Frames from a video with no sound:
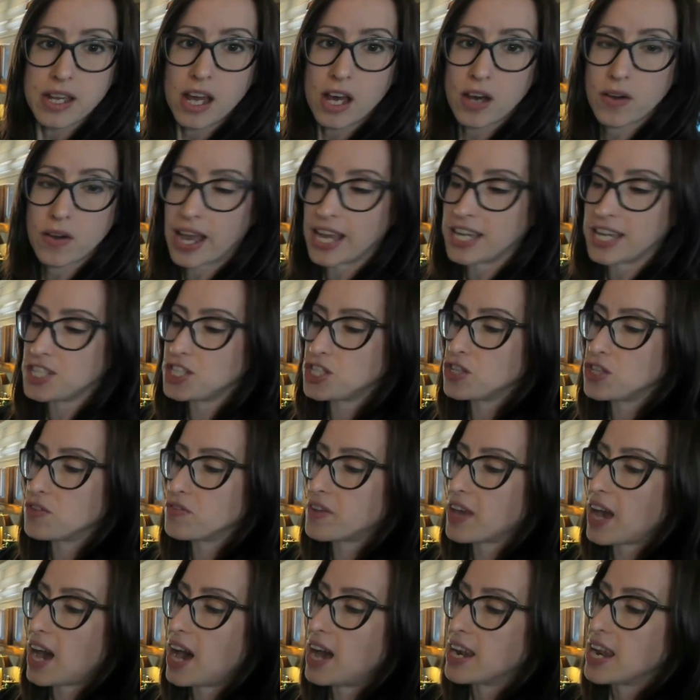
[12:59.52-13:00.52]
Okay, so you've
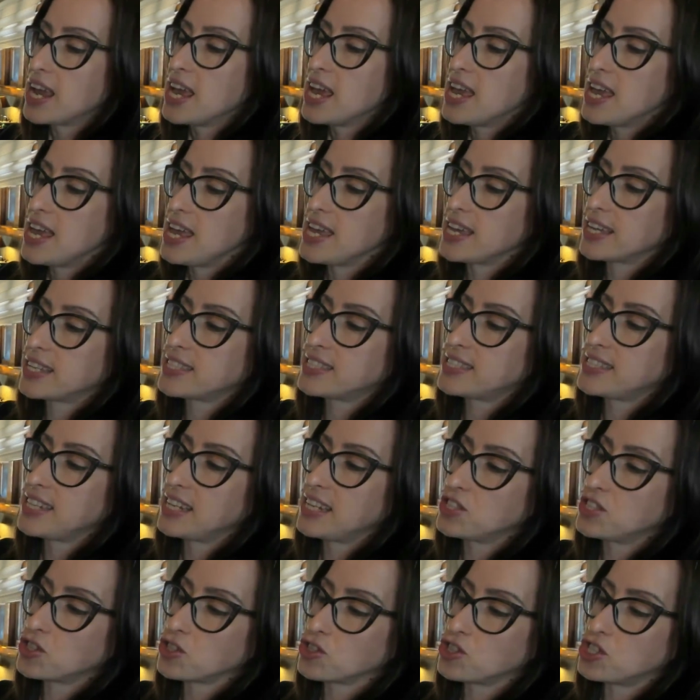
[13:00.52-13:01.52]
got
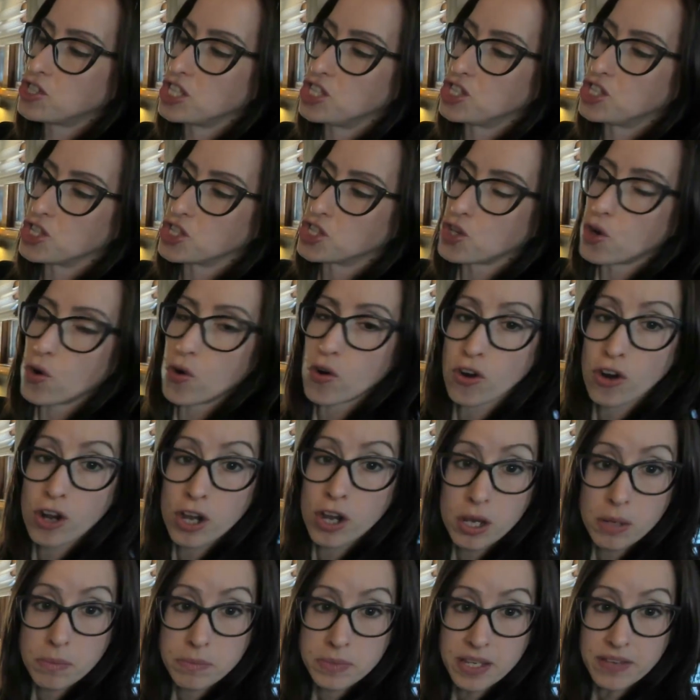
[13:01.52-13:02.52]
extensor
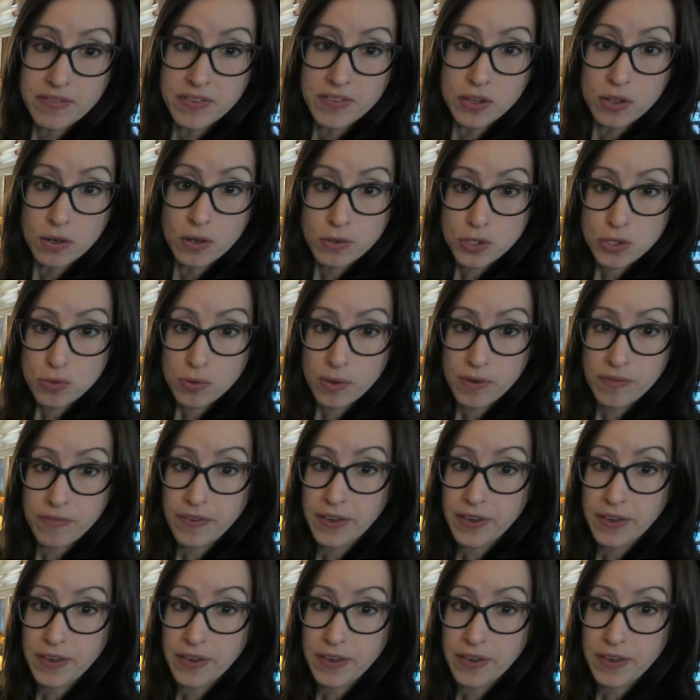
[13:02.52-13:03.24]
digitorum, giving those three